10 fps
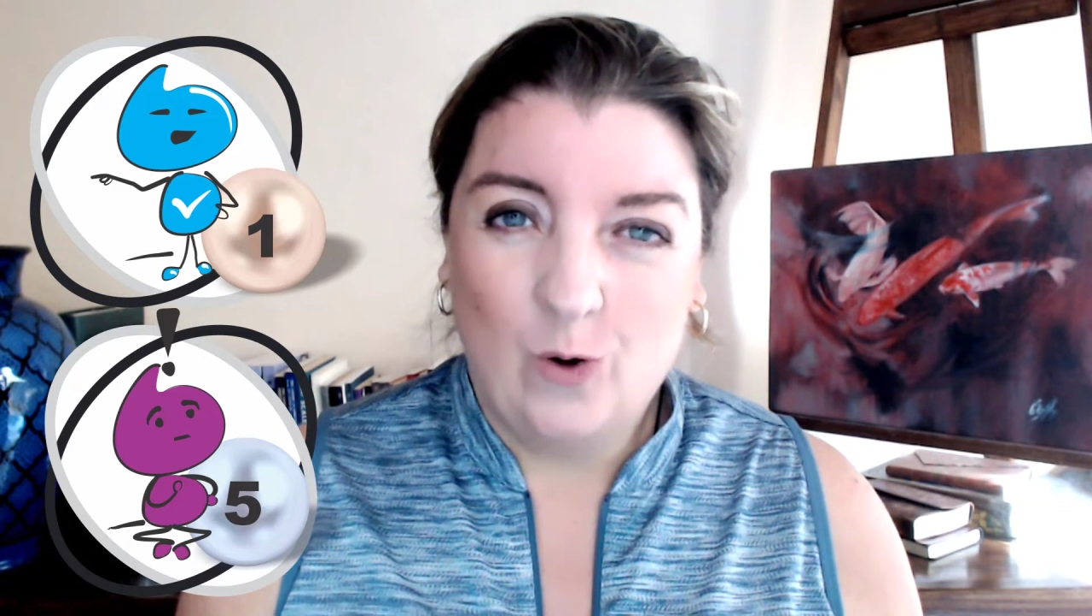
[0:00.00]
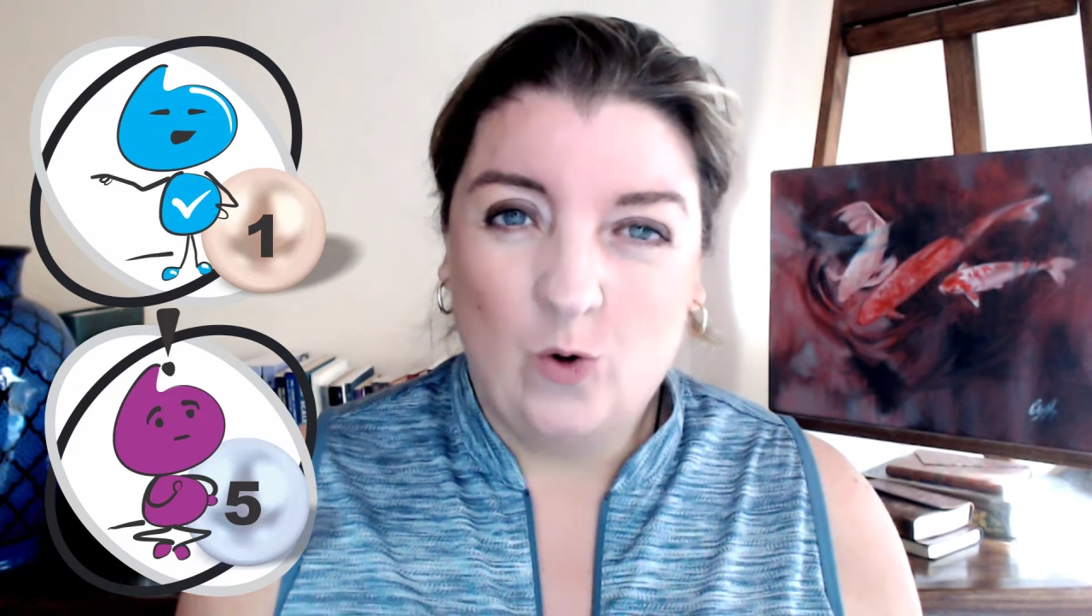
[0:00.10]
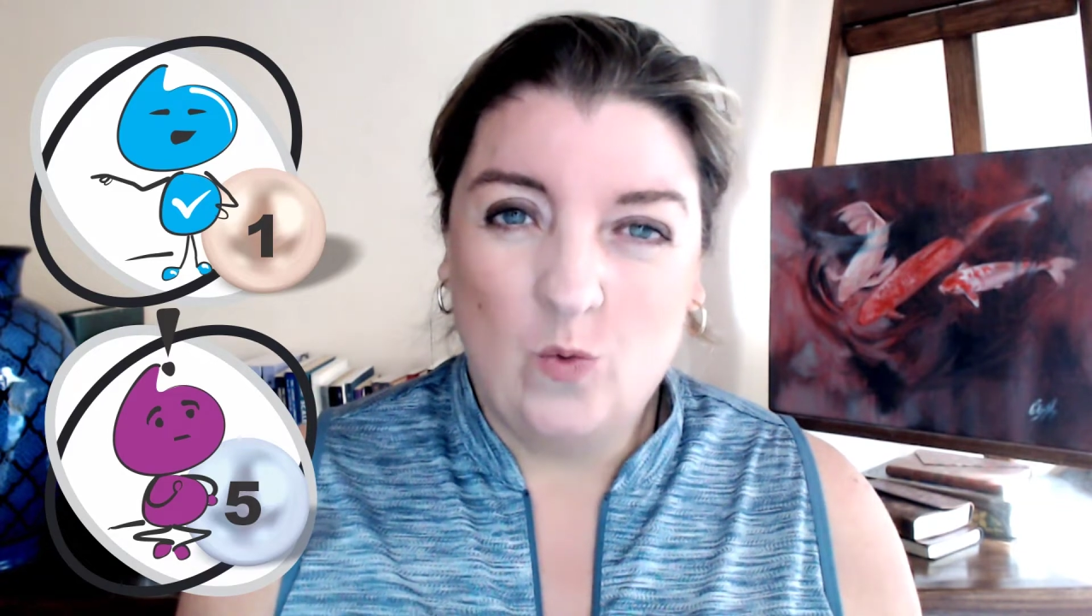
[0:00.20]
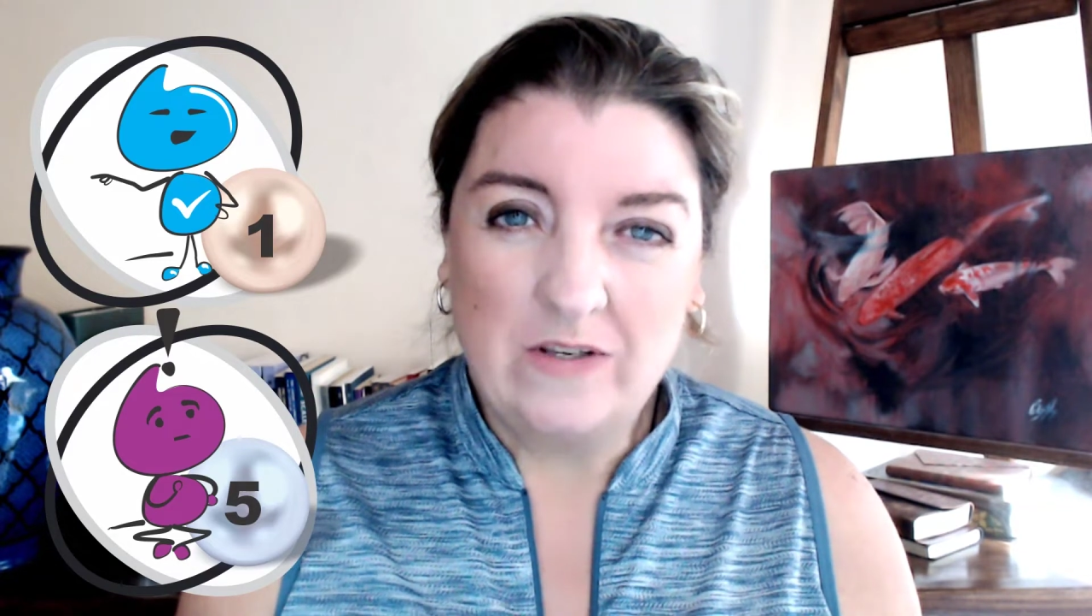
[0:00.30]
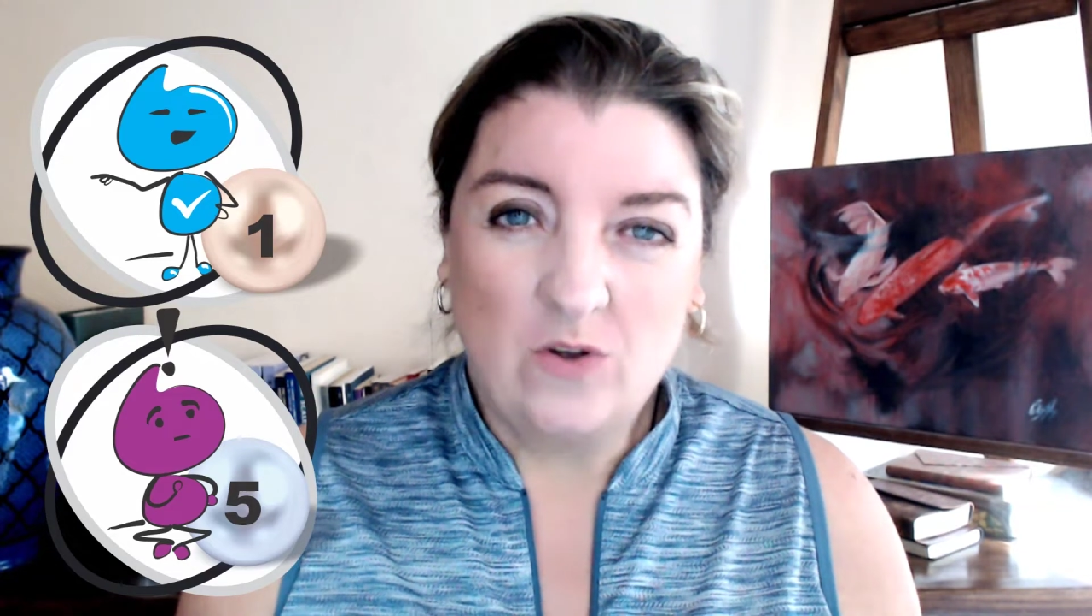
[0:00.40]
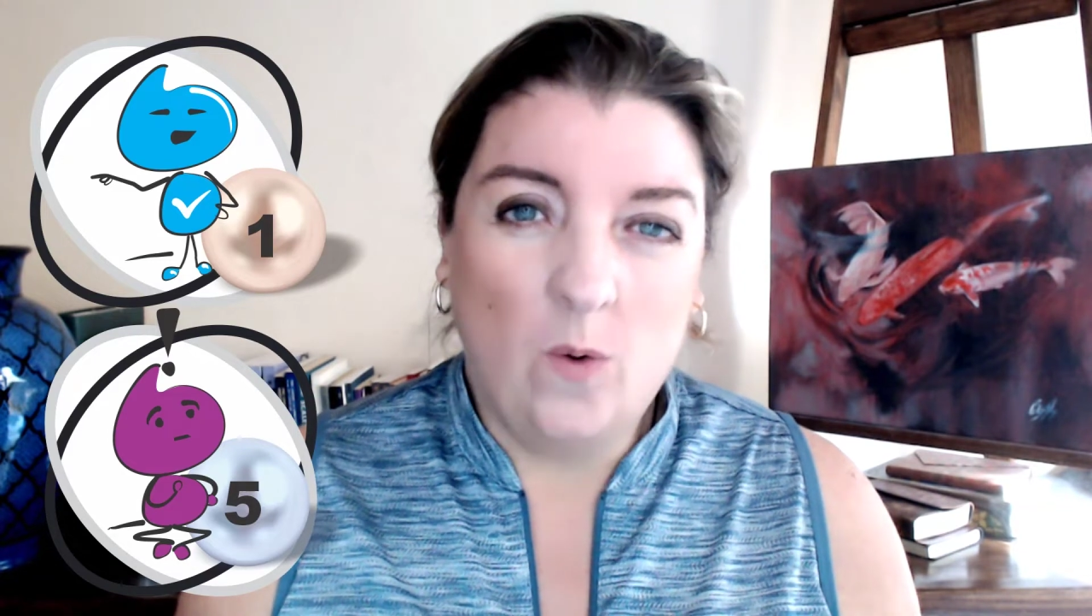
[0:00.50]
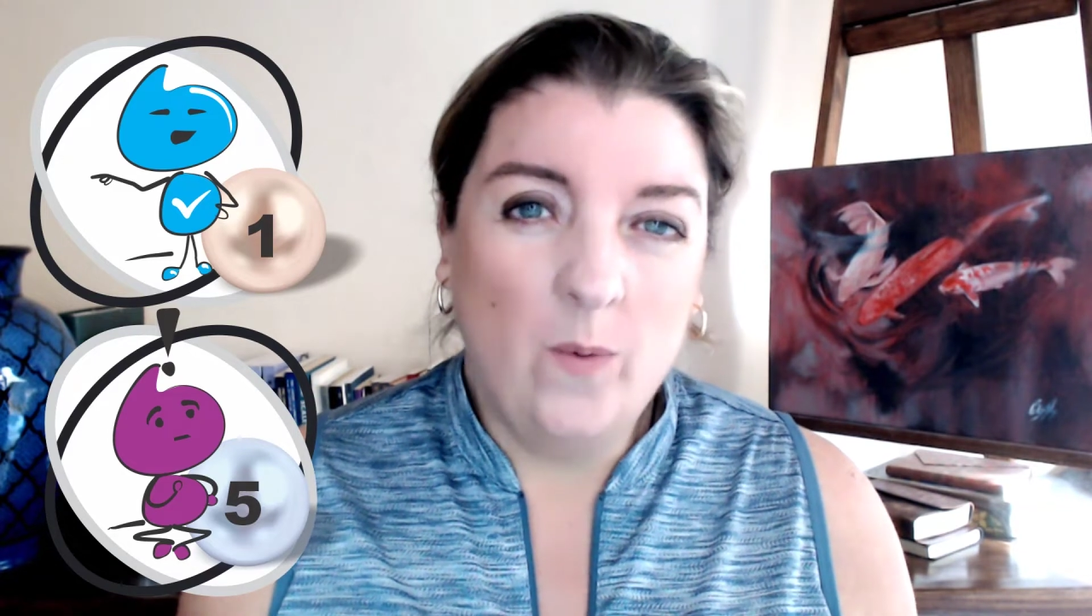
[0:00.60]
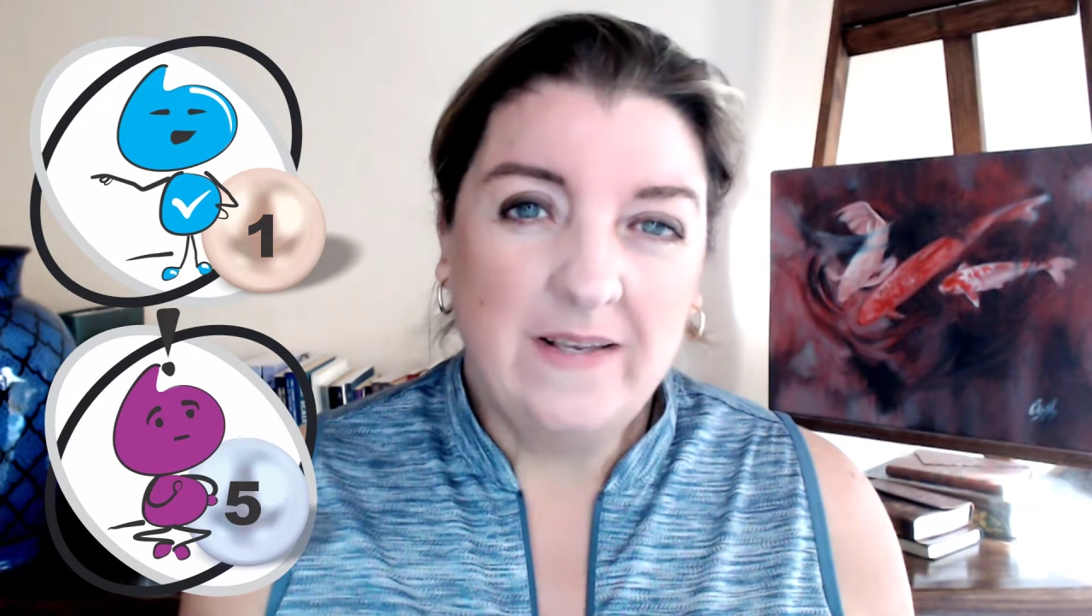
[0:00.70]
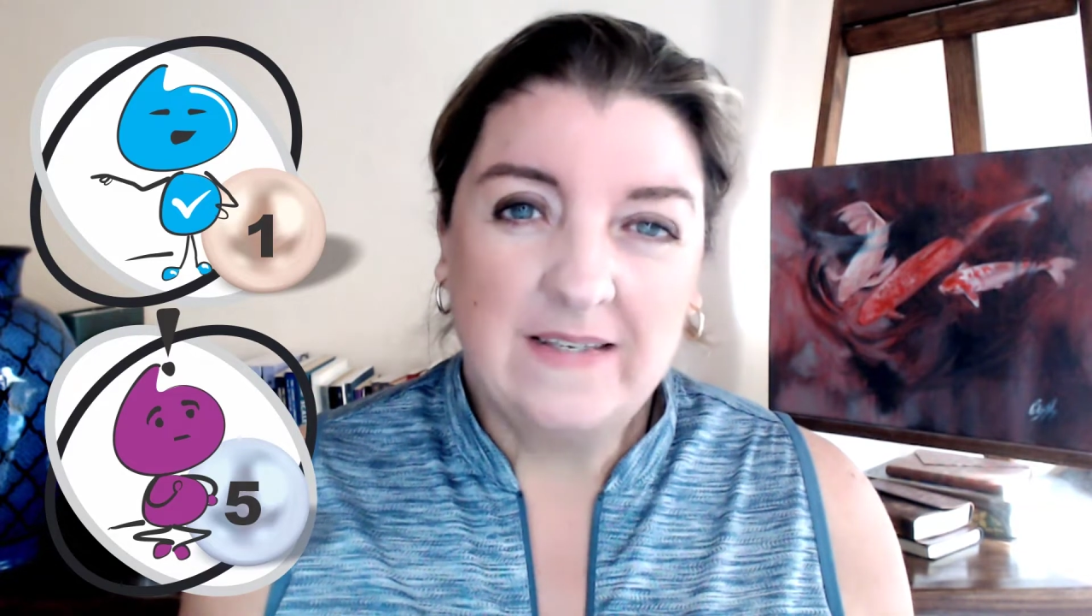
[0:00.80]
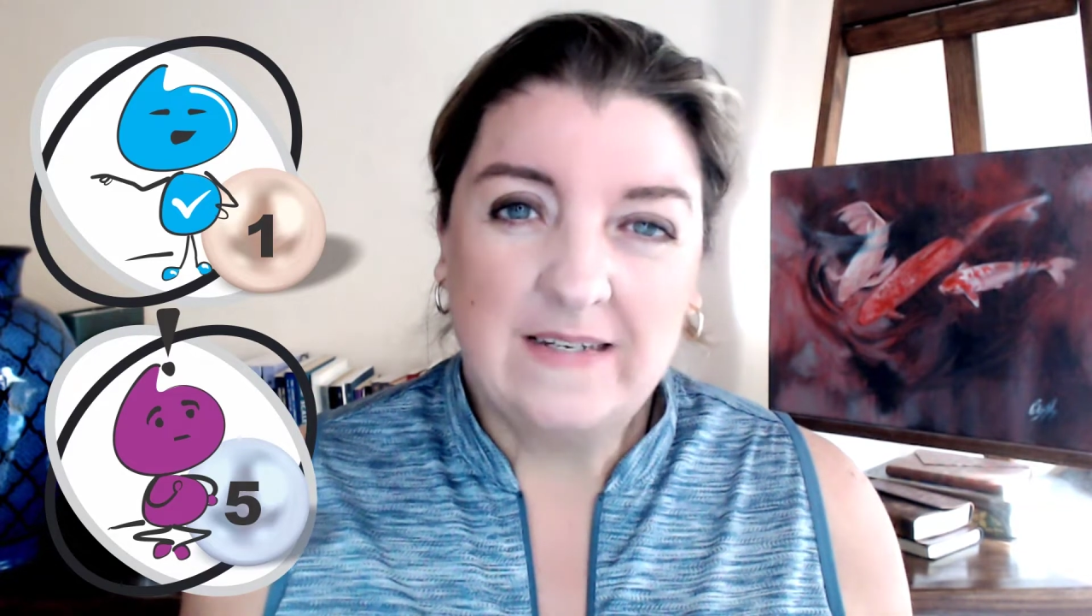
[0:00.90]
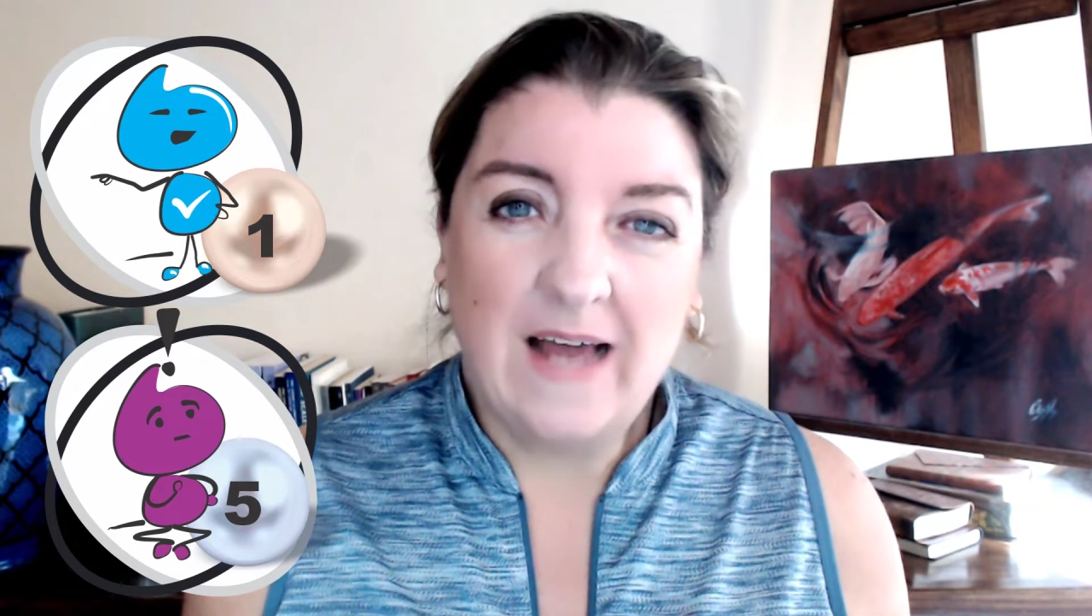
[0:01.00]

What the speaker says: who was always